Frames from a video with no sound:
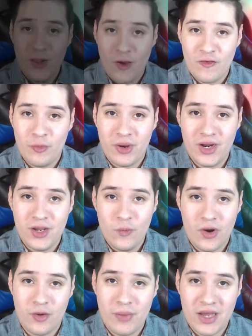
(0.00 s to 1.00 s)
everybody,
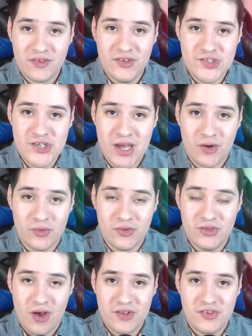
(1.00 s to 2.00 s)
welcome back to channel.
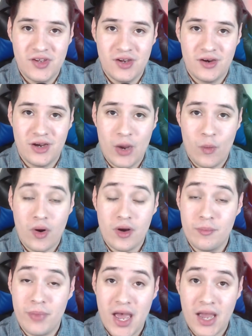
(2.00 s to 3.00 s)
DOS here, and welcome
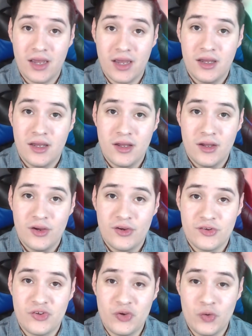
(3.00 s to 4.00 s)
back
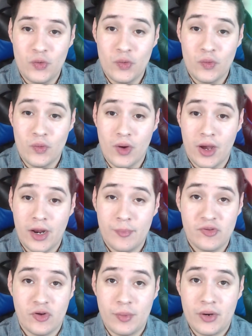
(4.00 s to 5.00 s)
to an
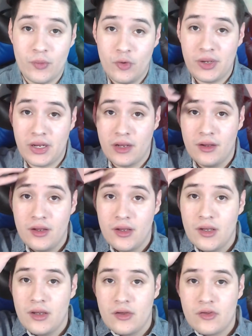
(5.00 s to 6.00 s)
episode about RWBY.
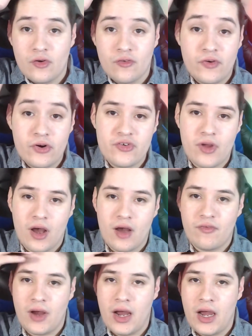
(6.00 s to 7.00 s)
So first off,
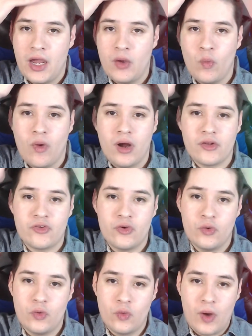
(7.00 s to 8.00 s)
I want
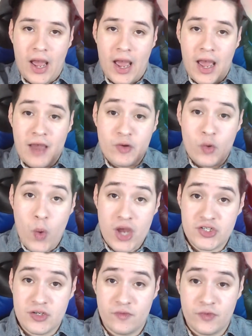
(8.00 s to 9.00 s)
to have a
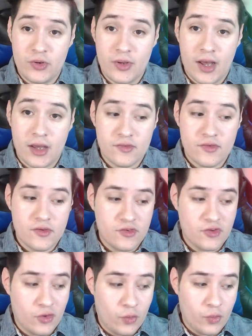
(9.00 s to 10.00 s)
question for you guys.
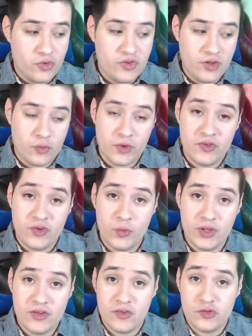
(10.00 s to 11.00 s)
So Rooster Teeth recently
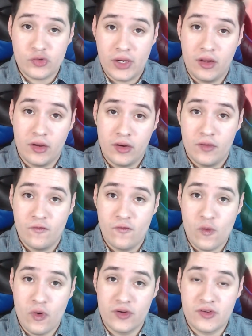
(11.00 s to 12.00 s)
released a trailer
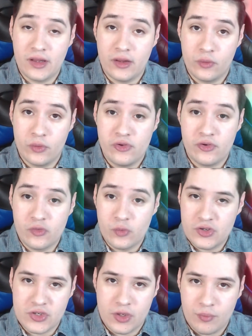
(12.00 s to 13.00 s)
for Dead Little Roosters,
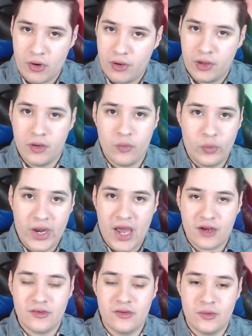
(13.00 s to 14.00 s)
which I'm probably going to
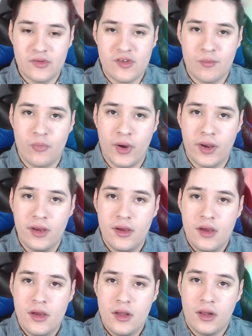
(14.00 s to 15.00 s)
react to at some point,
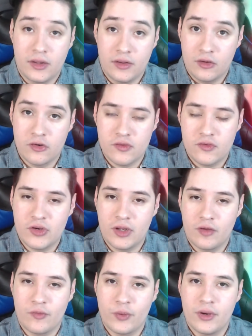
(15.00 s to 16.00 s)
like the trailer
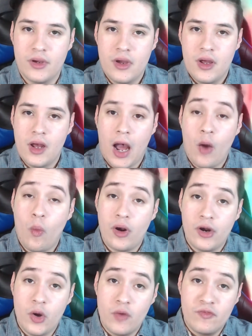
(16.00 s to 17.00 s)
for it. I want to
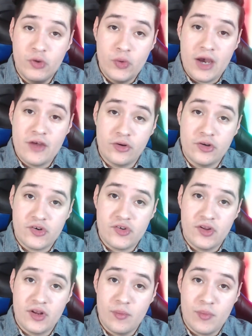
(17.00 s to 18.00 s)
know if you guys are
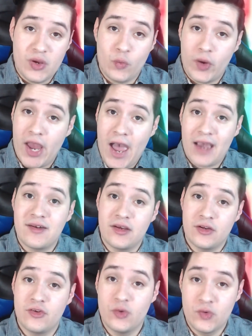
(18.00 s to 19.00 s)
interested in me reacting
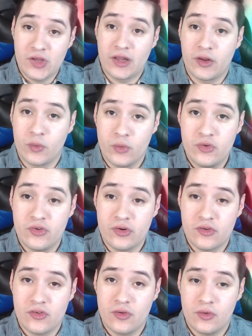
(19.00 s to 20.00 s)
to Dead Little
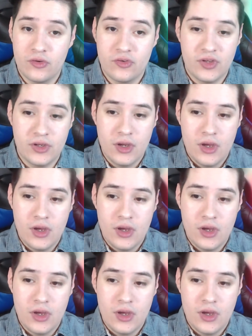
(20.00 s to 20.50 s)
Roosters. You see,